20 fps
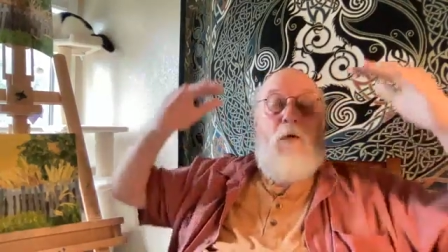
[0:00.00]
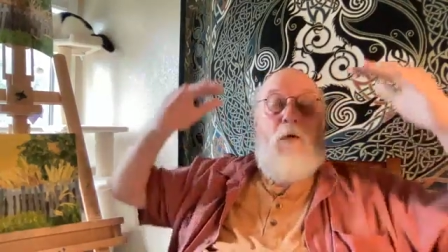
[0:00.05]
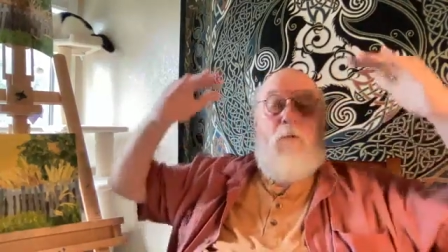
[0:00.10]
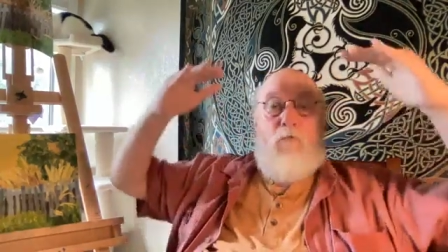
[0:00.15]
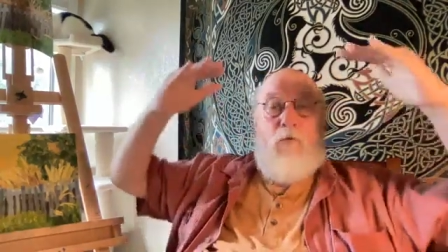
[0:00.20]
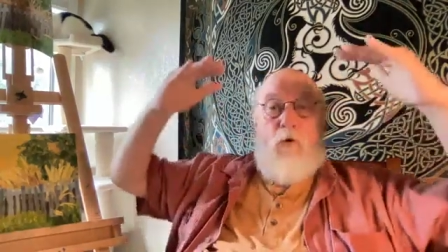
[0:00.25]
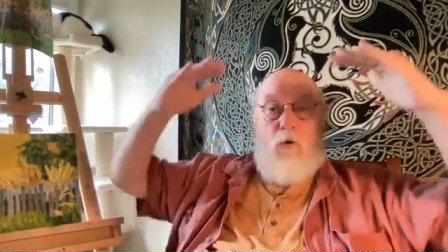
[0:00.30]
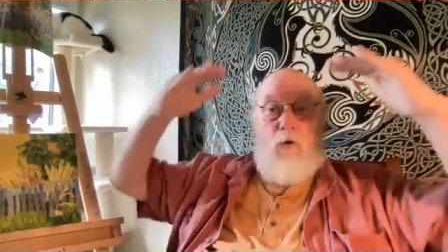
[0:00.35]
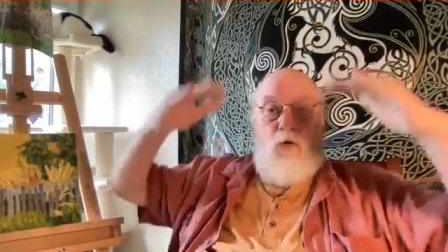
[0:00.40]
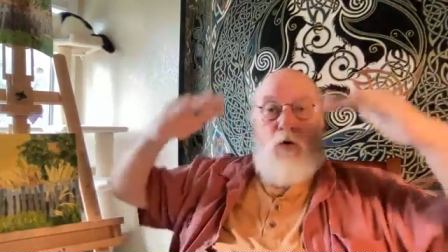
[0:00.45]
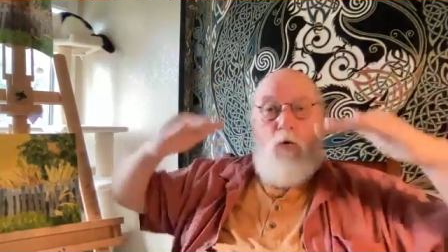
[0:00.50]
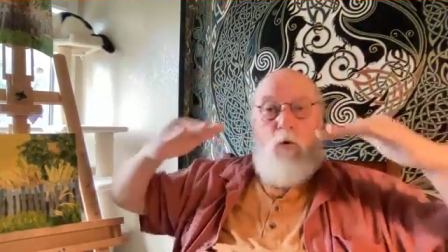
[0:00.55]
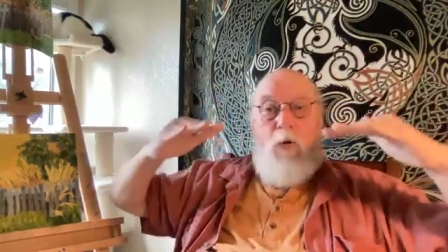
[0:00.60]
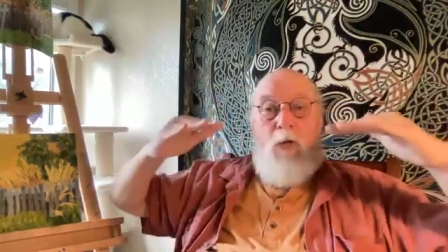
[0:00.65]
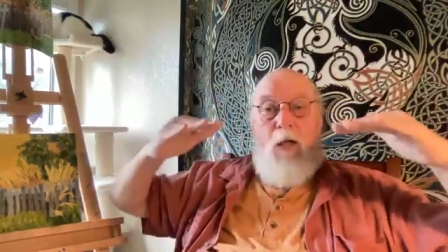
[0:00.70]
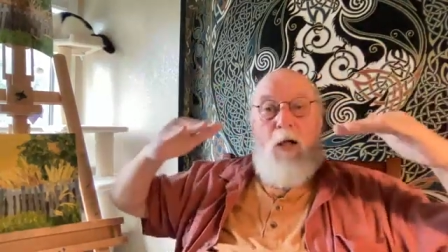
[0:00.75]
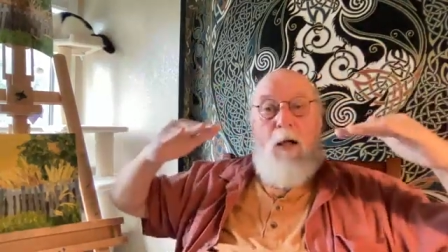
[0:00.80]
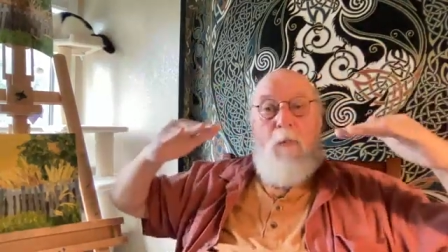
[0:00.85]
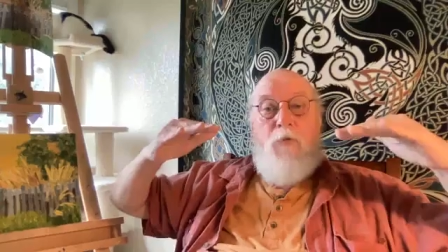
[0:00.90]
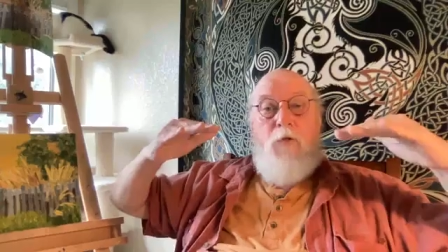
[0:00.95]
First, you
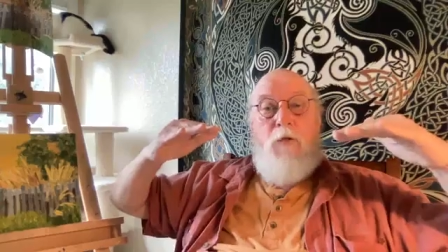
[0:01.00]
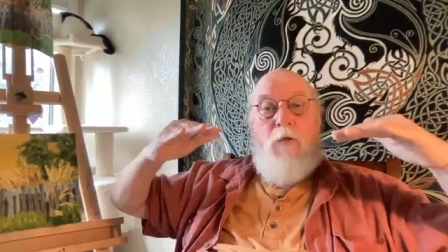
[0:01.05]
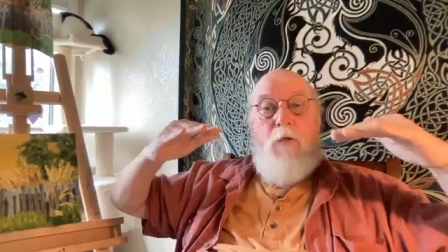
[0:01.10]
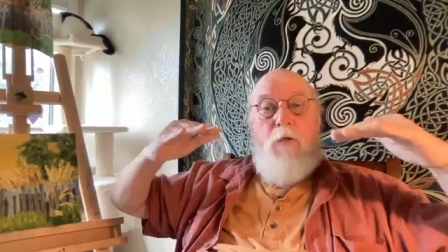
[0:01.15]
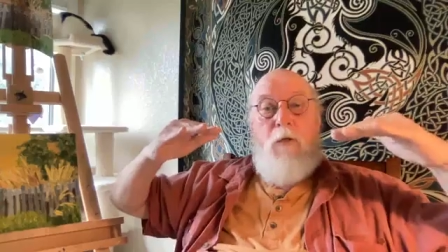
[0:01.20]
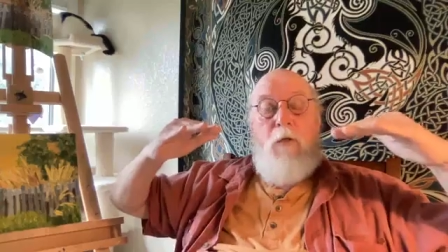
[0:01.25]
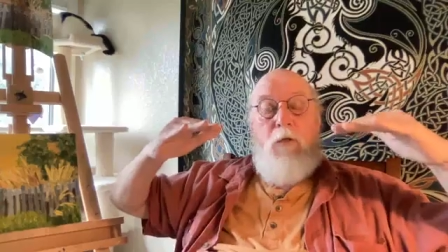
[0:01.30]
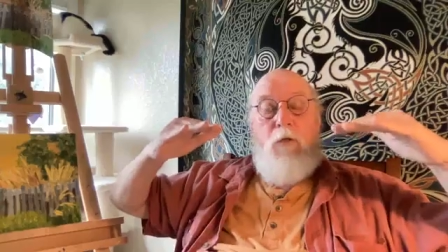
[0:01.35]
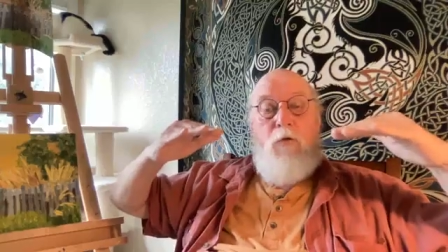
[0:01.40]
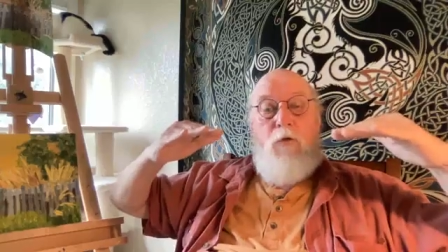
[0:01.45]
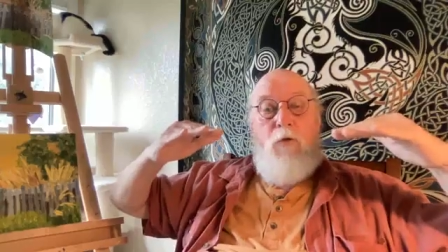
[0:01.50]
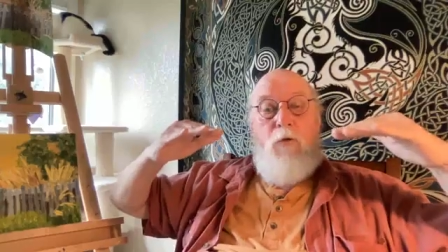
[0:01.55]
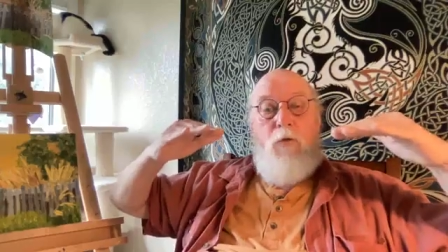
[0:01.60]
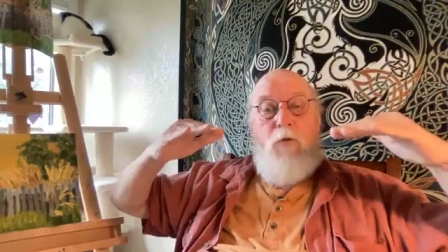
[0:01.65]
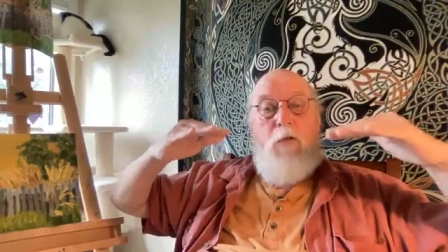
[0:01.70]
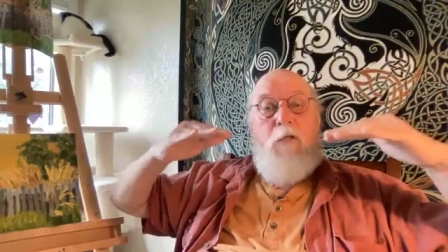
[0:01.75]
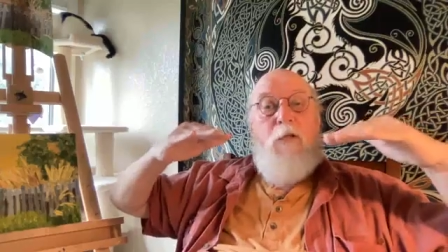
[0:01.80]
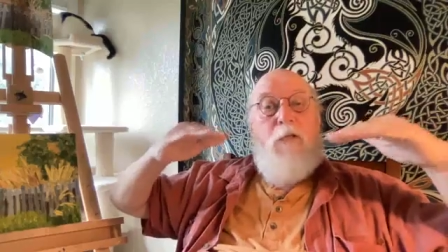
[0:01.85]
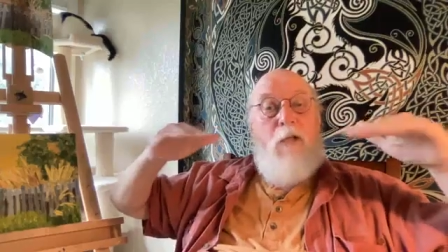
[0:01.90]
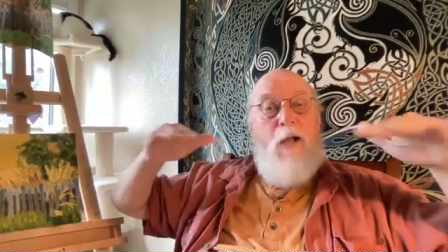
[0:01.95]
collapse it into the
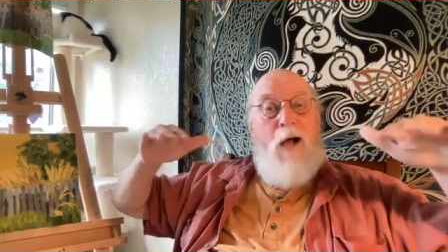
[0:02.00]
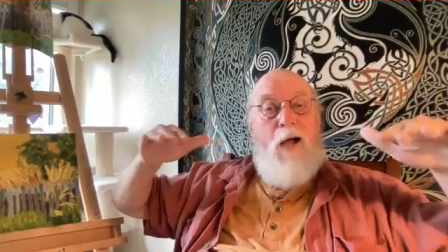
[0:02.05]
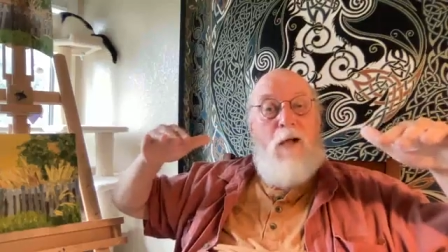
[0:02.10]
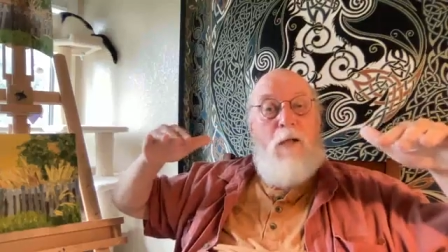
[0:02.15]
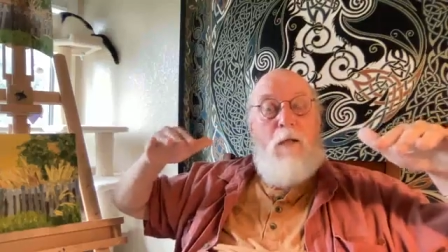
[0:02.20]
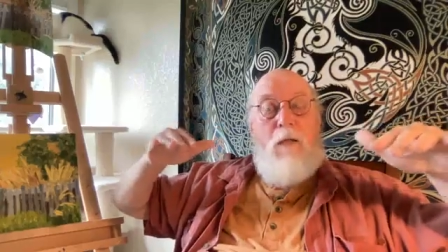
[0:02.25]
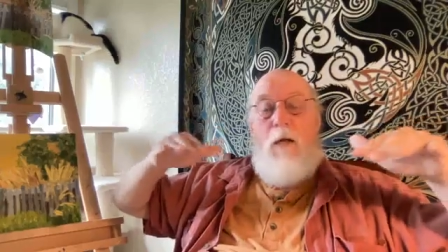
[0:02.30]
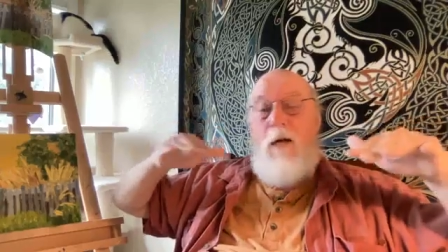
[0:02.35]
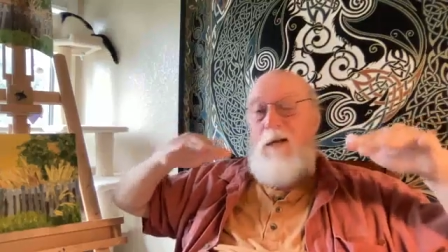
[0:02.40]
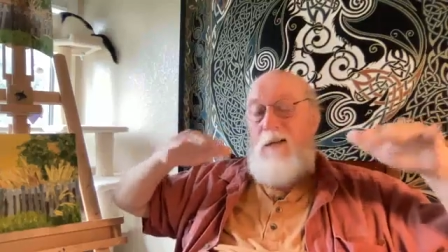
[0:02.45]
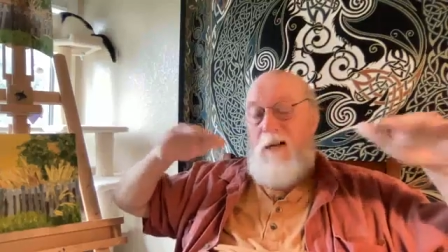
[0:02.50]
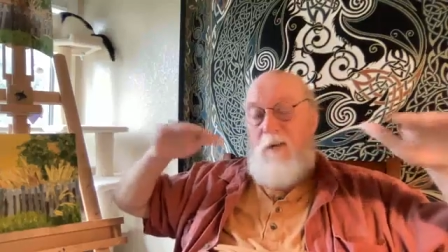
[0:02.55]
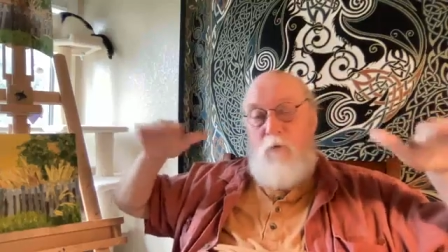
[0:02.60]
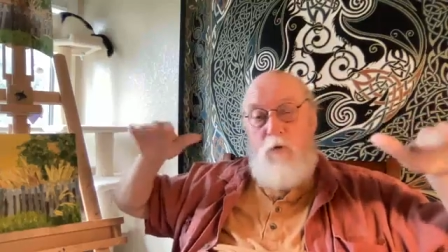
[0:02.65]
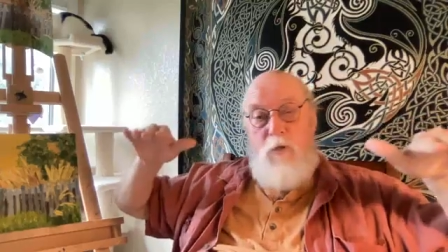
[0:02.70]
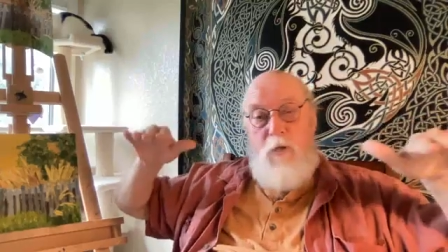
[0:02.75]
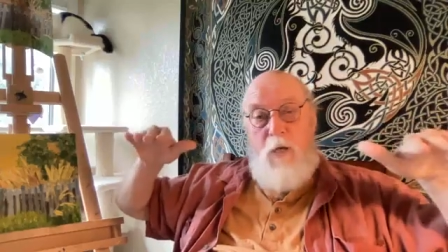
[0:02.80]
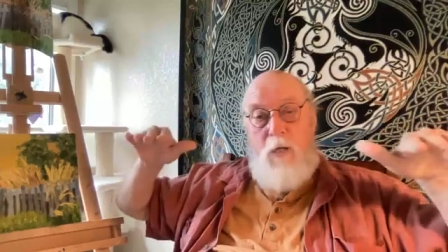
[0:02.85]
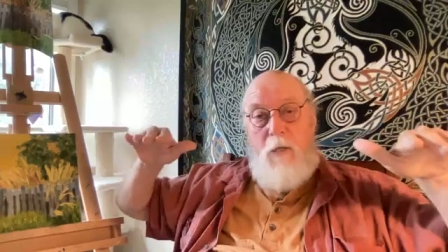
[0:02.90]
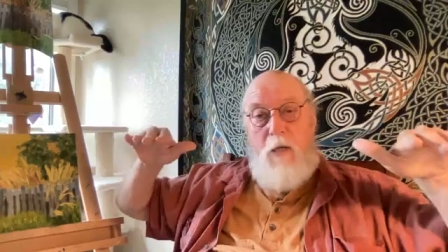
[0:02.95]
denial. I never
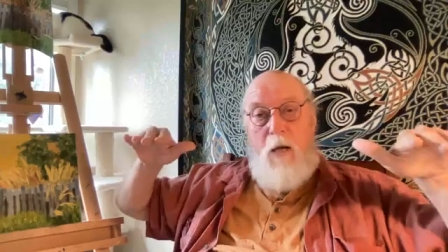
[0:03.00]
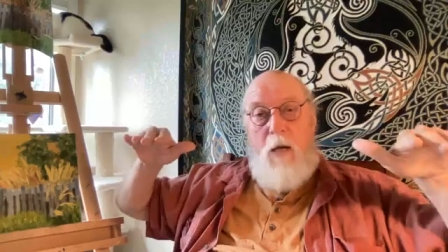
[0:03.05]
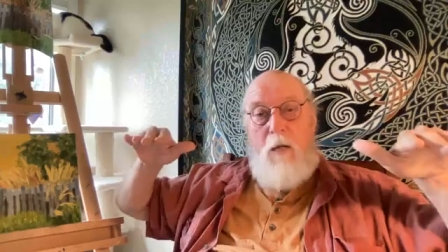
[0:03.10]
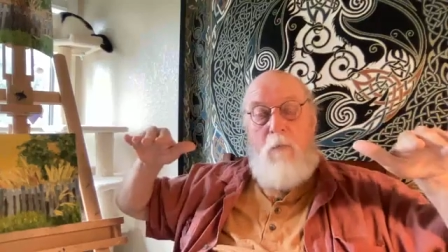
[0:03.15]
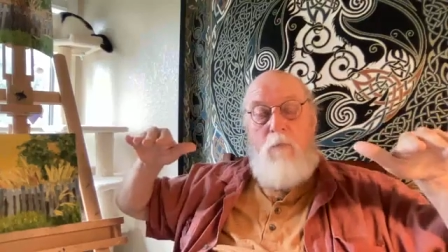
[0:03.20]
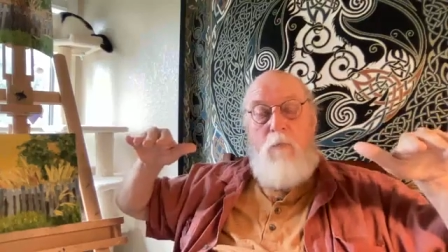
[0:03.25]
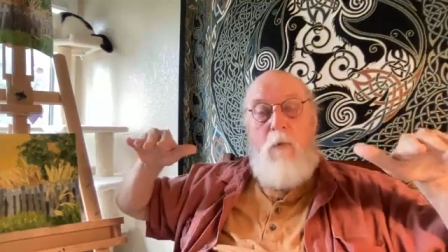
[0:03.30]
said that.